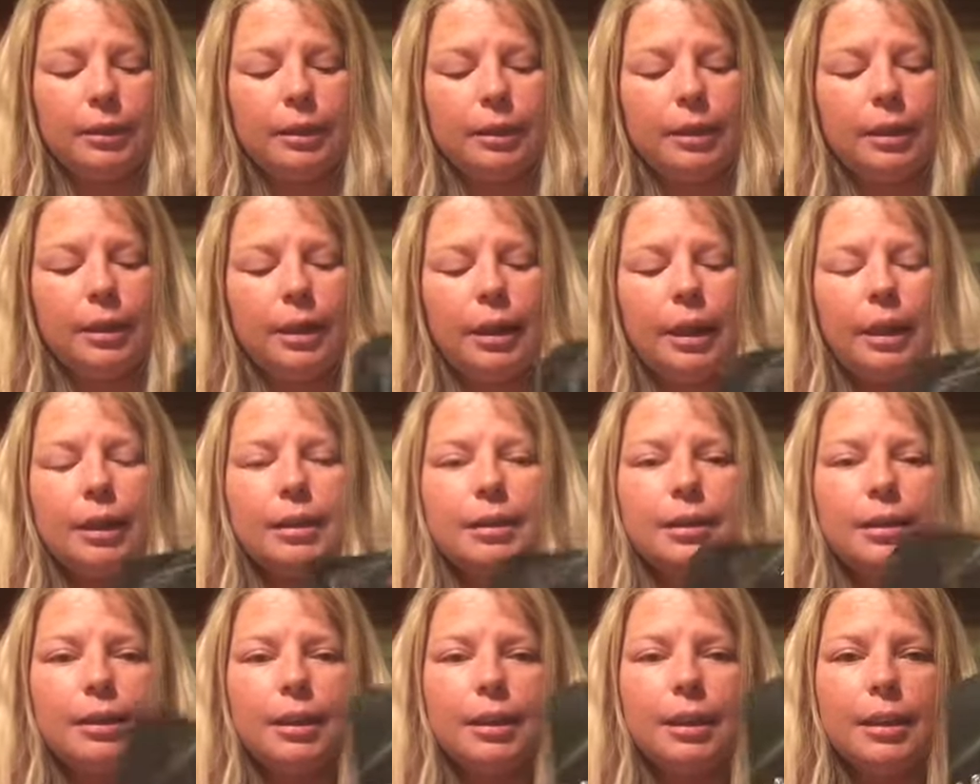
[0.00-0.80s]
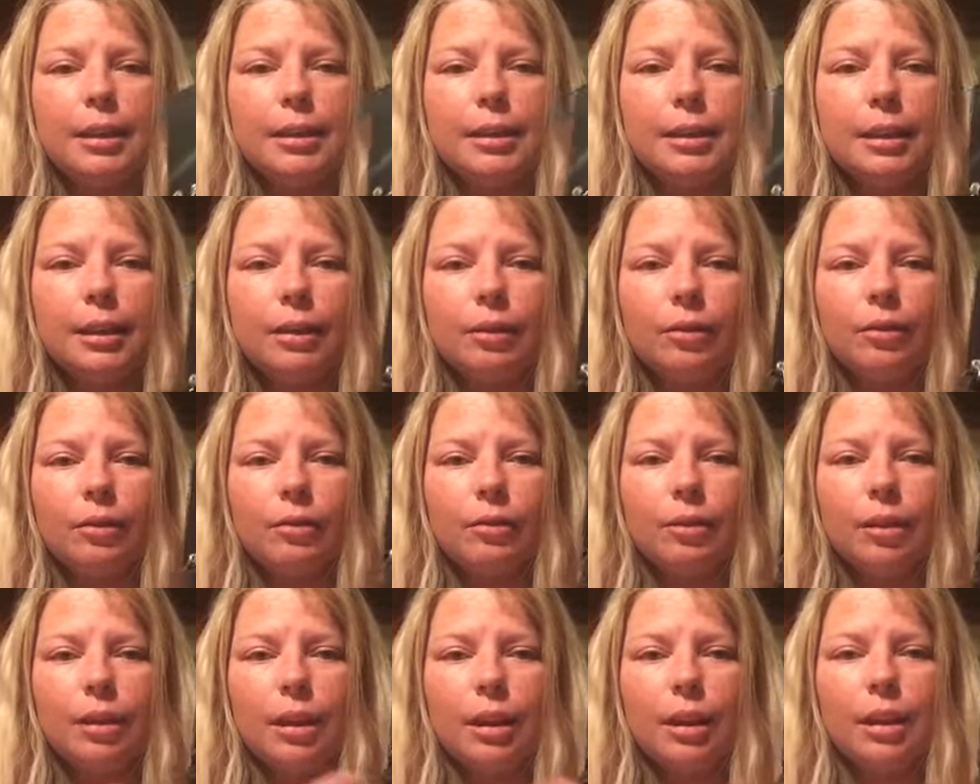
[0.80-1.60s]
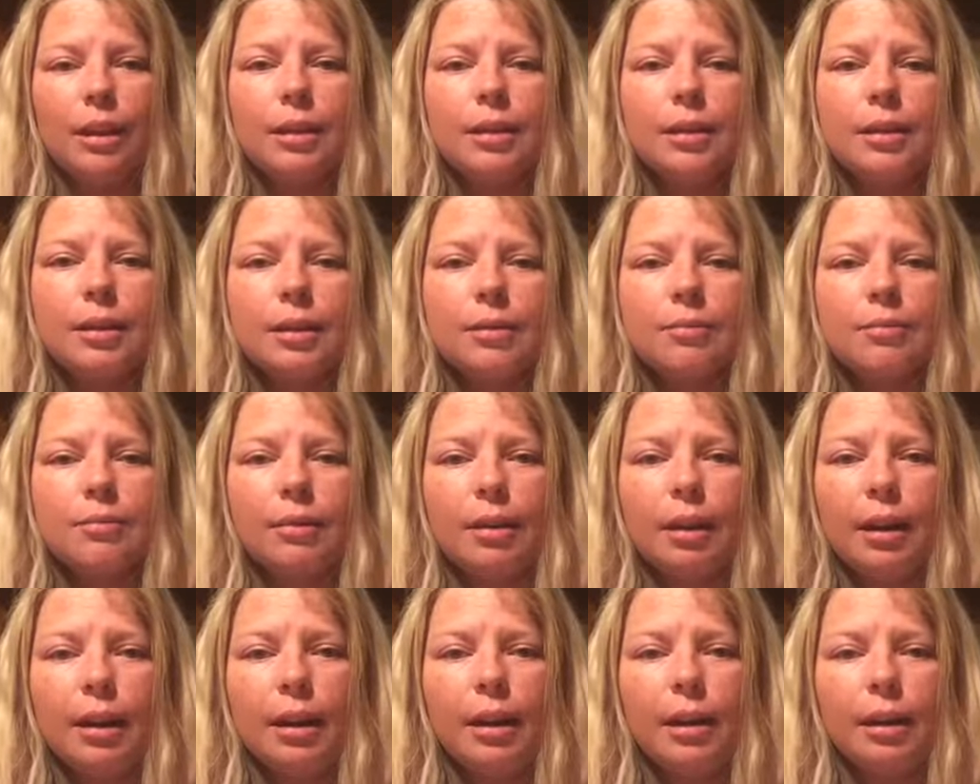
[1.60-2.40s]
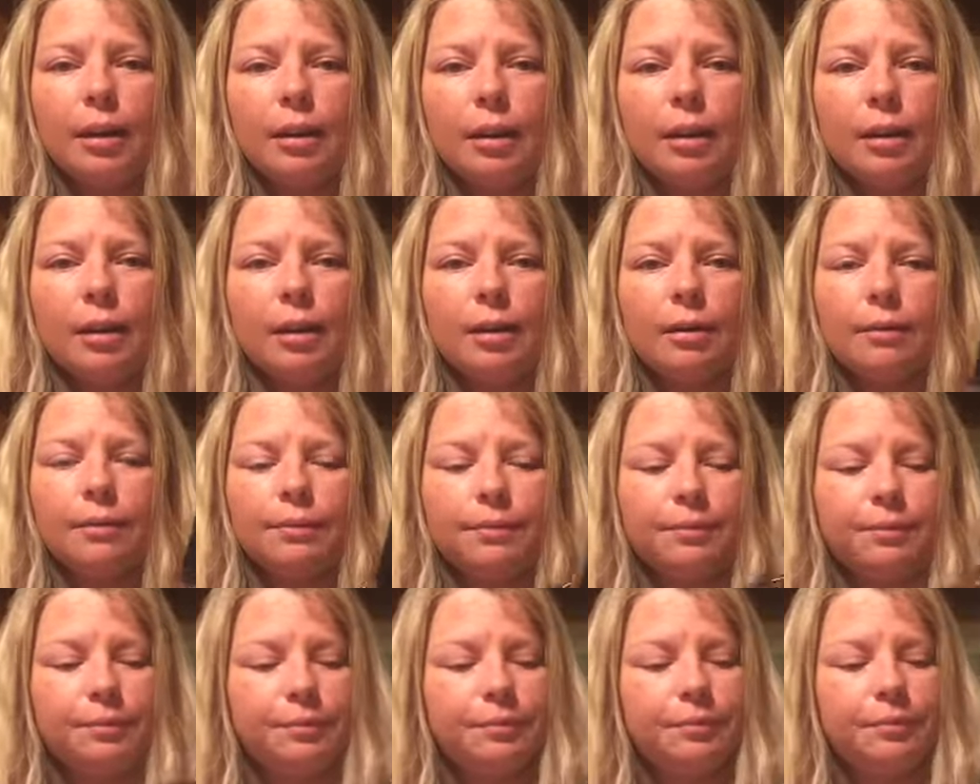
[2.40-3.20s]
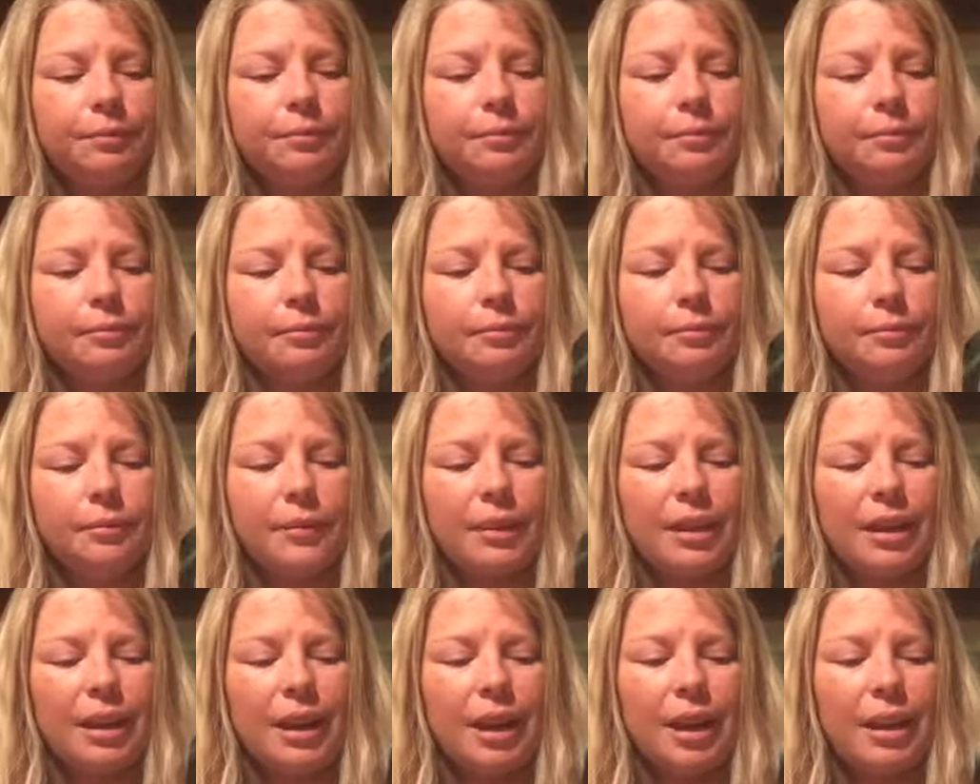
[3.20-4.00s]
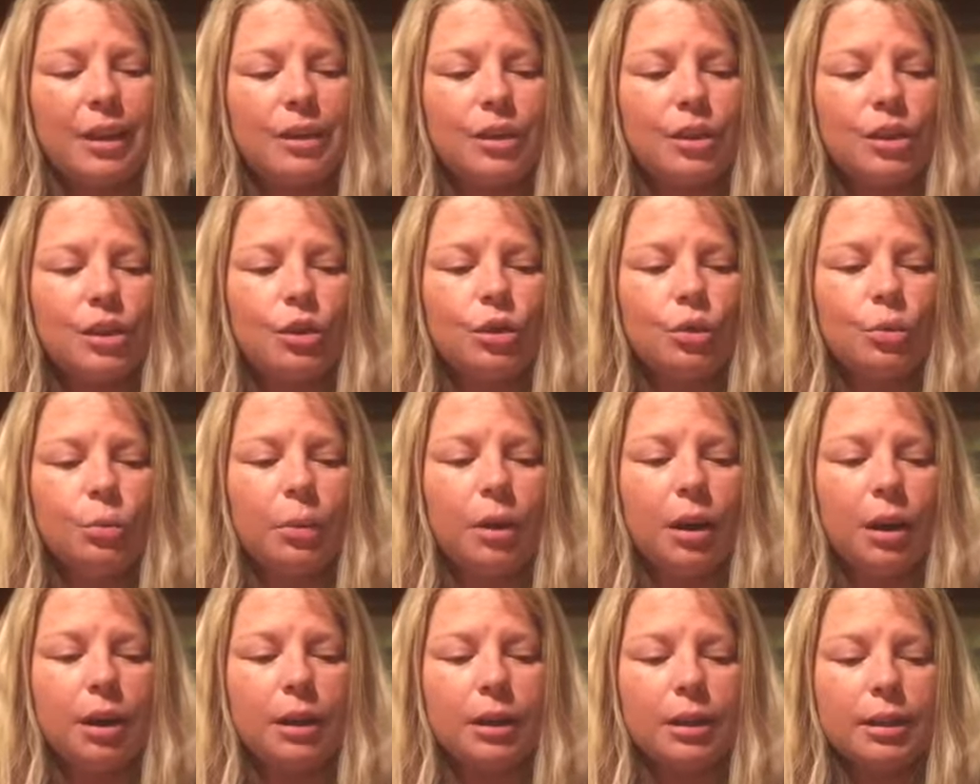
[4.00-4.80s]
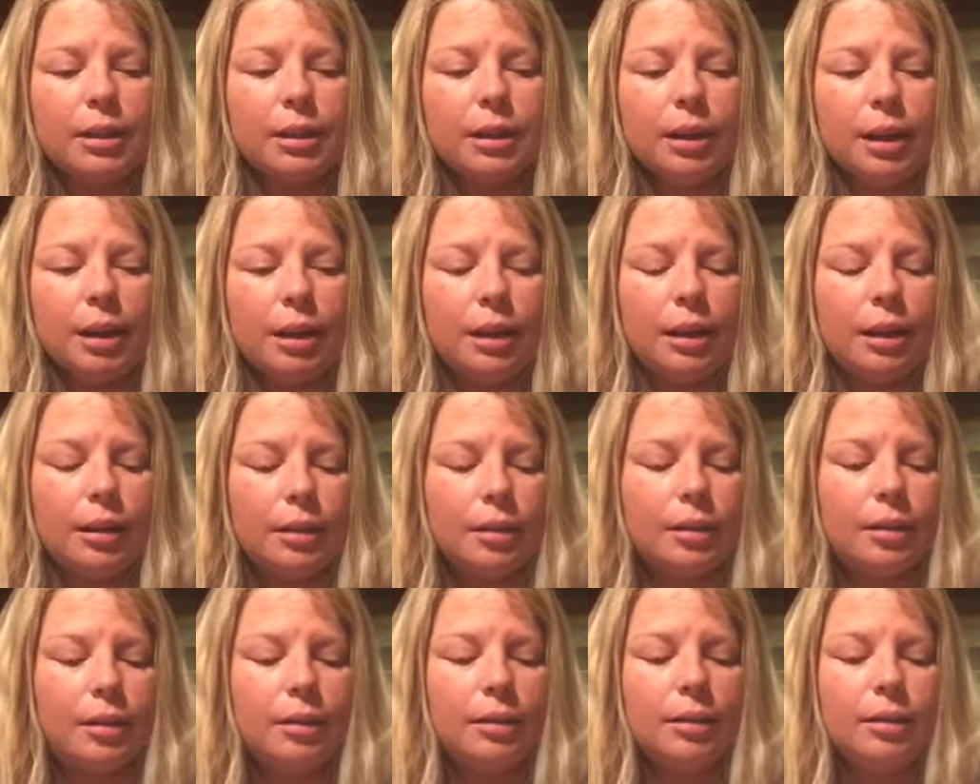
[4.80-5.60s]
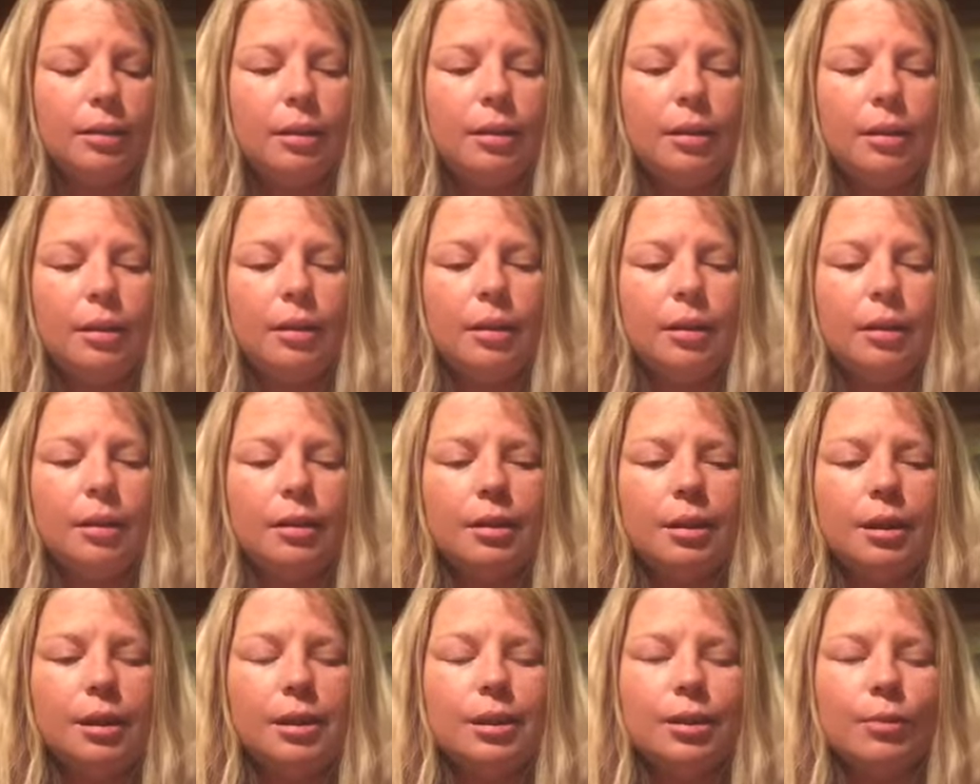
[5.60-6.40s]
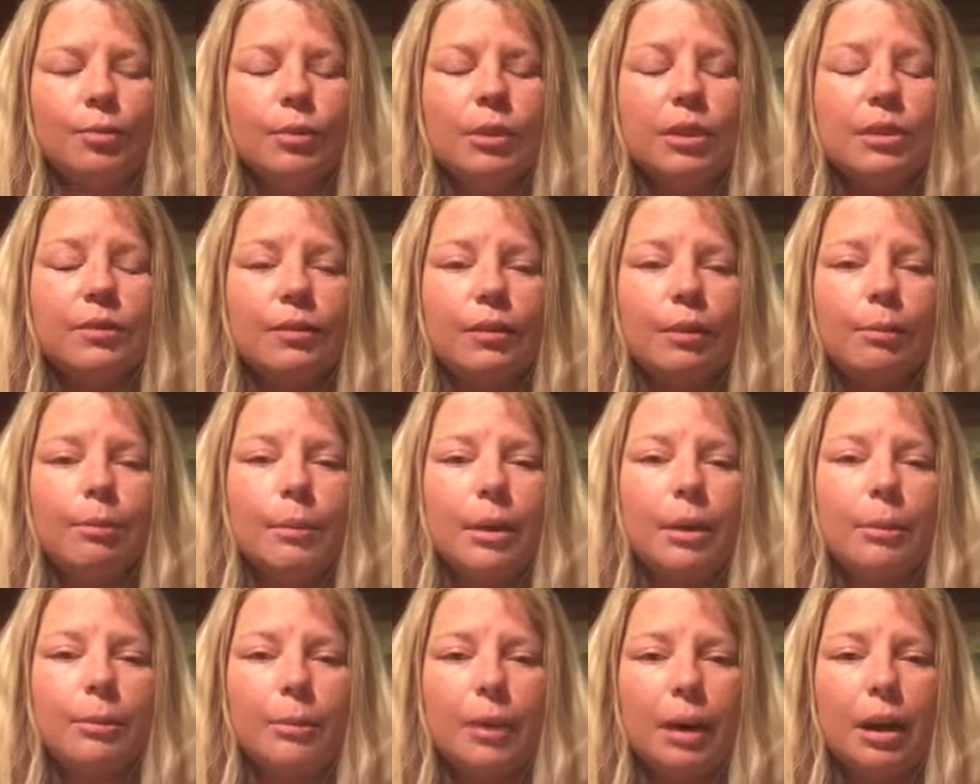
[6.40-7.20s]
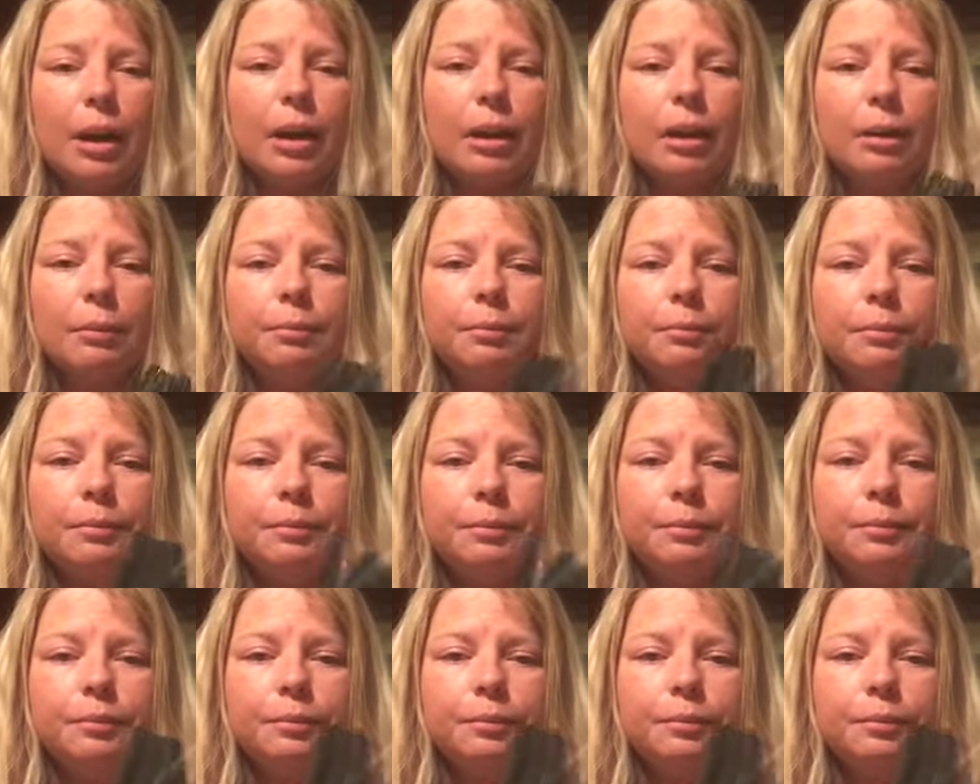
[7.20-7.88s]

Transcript: It has these little things right here. It has two pockets, guys. This was from my mom.